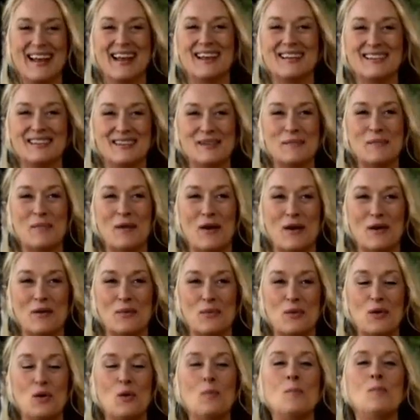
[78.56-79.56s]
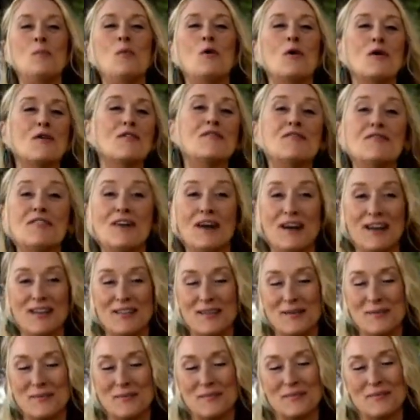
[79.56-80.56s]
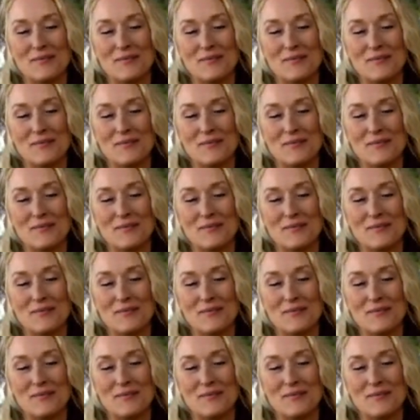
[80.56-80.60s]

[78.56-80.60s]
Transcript: the dancing part will mortify